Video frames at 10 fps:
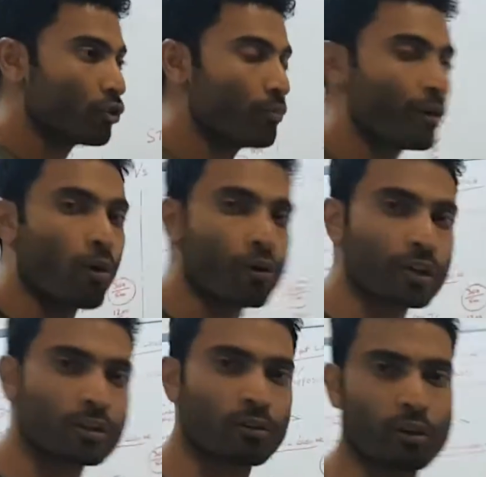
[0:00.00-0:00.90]
To be
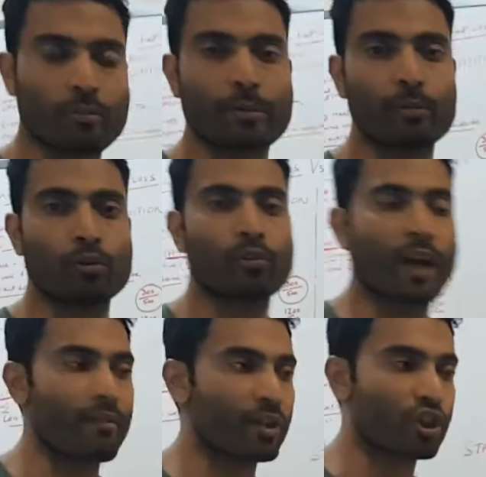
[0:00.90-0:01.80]
honest, a lot of people don't
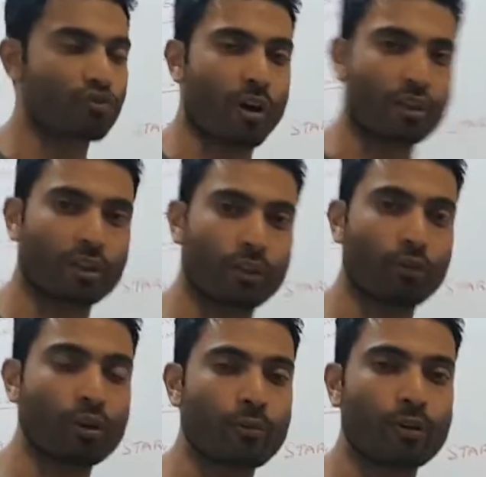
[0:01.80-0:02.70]
have any structure. They
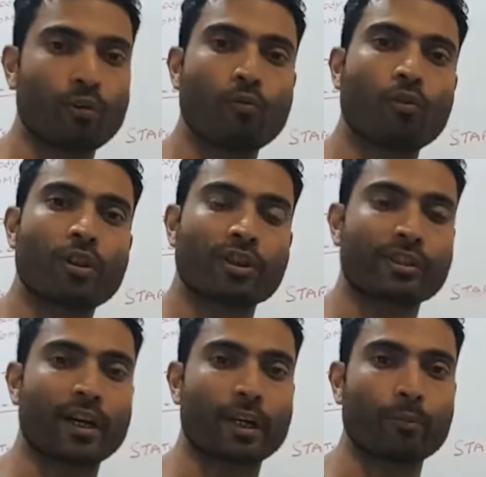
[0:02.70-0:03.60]
don't even know where the
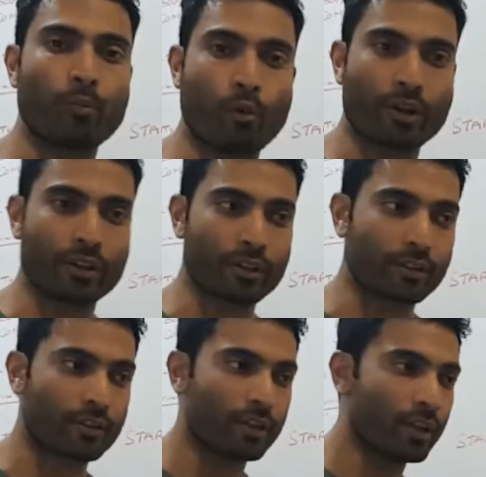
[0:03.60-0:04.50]
starting point is.